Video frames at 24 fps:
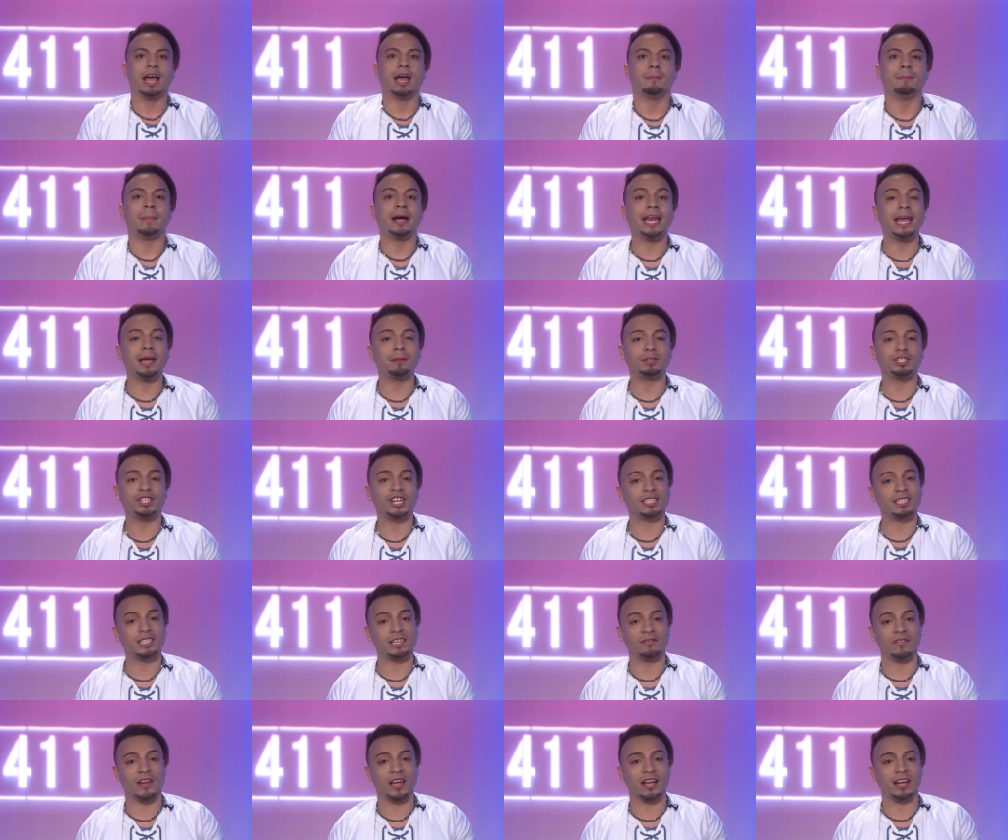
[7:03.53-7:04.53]
My name is
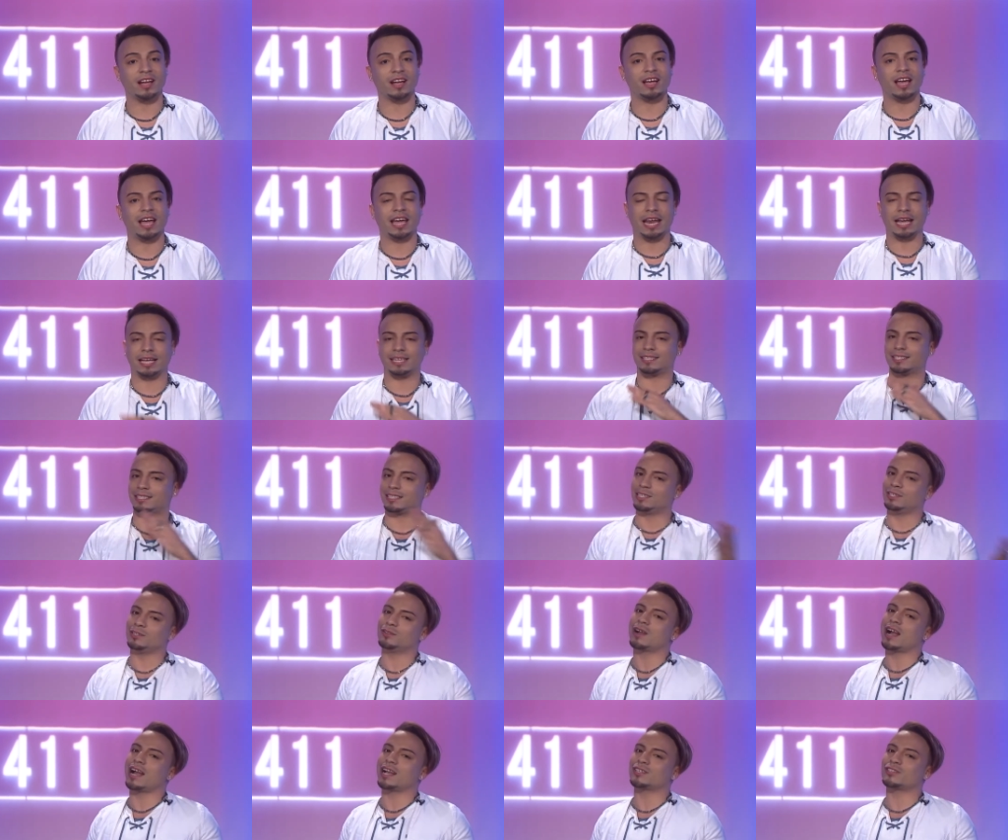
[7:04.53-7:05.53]
Jesse Vega, and I see
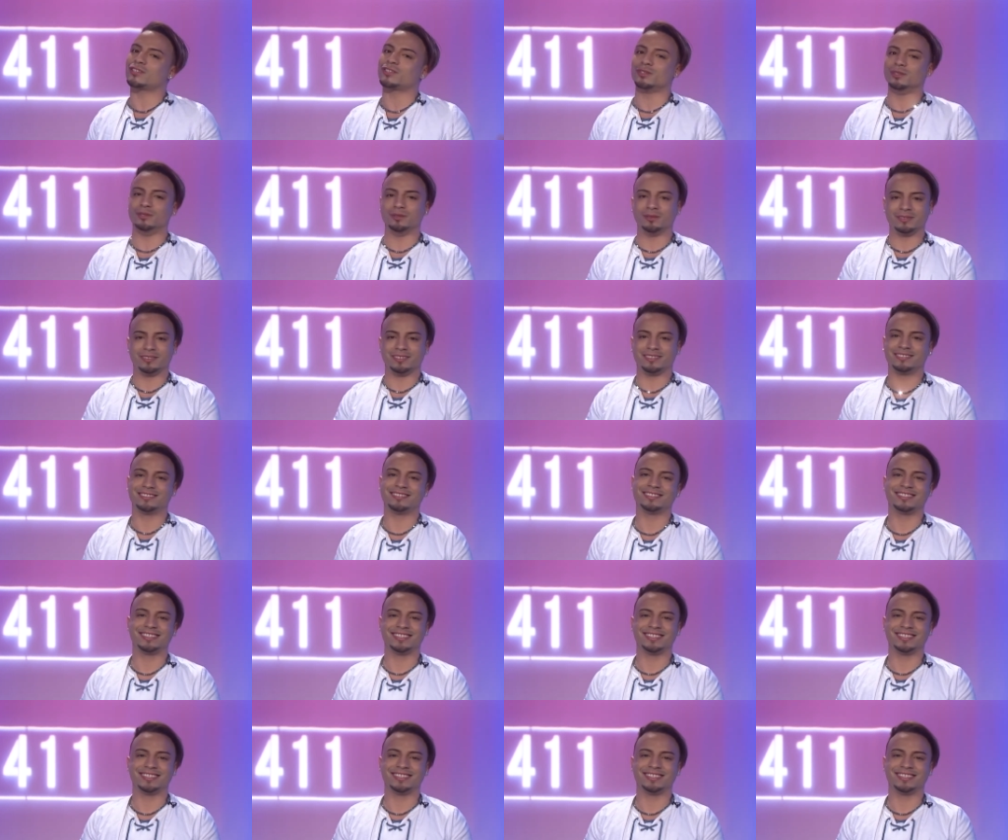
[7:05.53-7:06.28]
you guys soon.